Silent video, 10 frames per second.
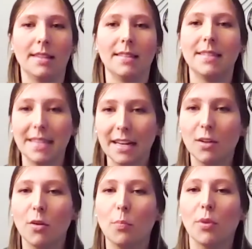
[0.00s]

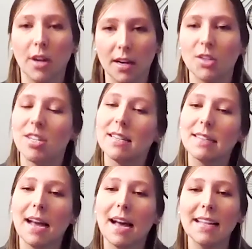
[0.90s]
steel production
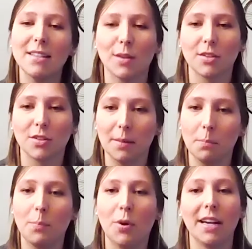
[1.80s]
side. So
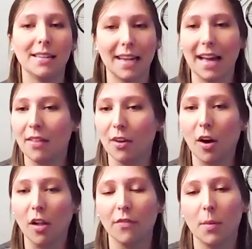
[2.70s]
actually putting together
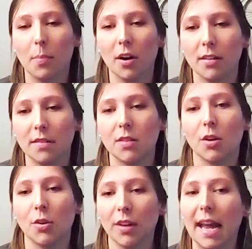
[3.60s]
all of the parts to
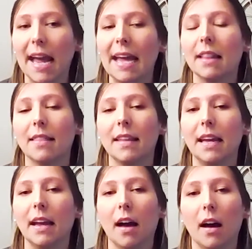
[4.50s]
create
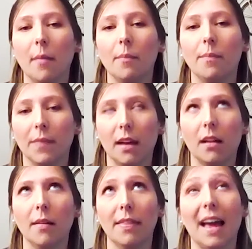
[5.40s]
the um,
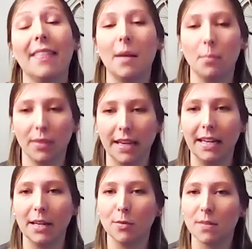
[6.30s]
uh, at that
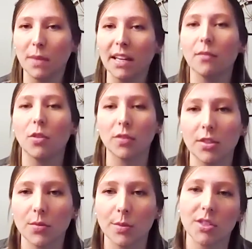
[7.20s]
plant it was medium
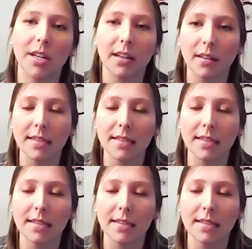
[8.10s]
voltage switchgear